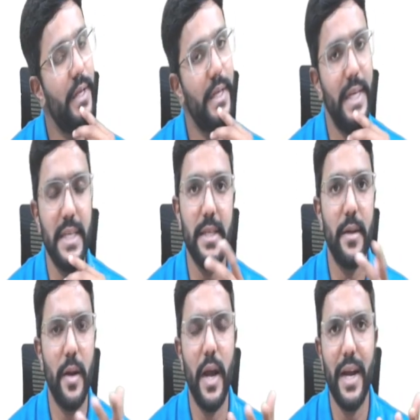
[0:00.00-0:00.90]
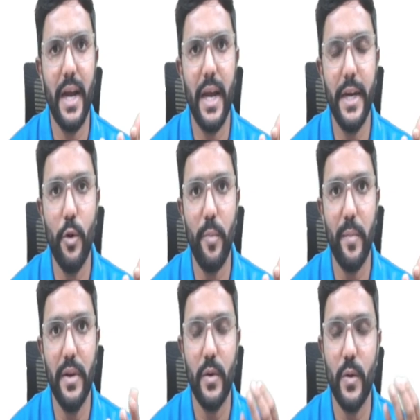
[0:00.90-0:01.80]
Yes, sir. Correct, no,
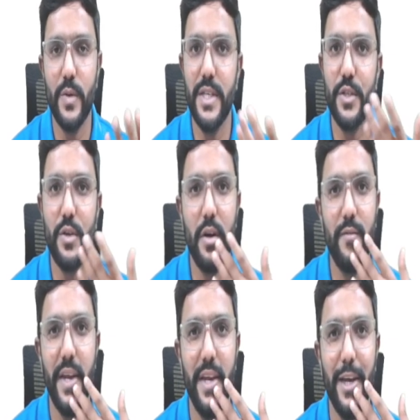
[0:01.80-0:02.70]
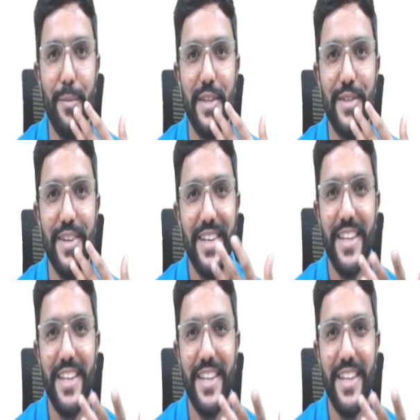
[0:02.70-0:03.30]
people. Closing stock of the year means